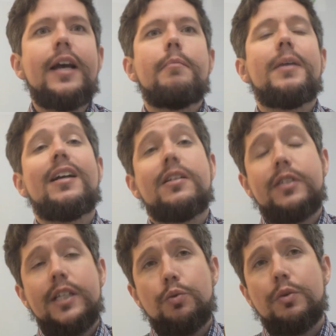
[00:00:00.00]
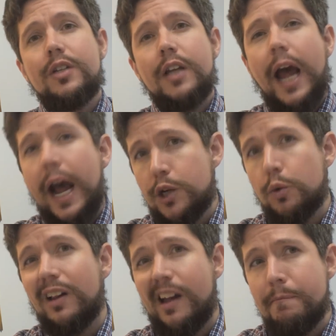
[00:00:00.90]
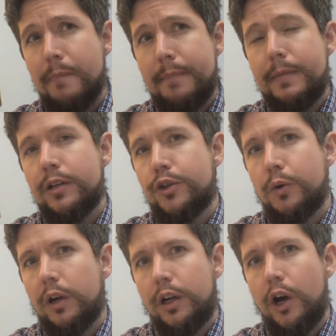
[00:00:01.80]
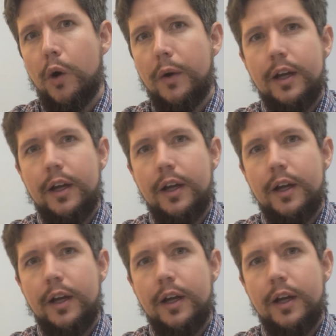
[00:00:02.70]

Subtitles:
because this was an actual amendment to a code.